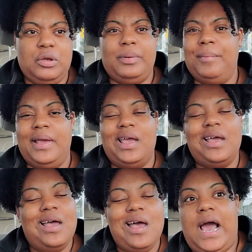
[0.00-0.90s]
But I'm like,
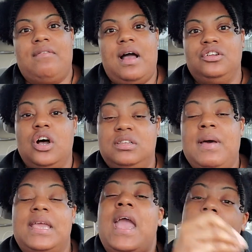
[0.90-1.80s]
I'd rather talk to
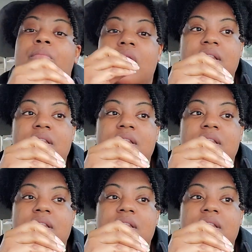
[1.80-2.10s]
my camera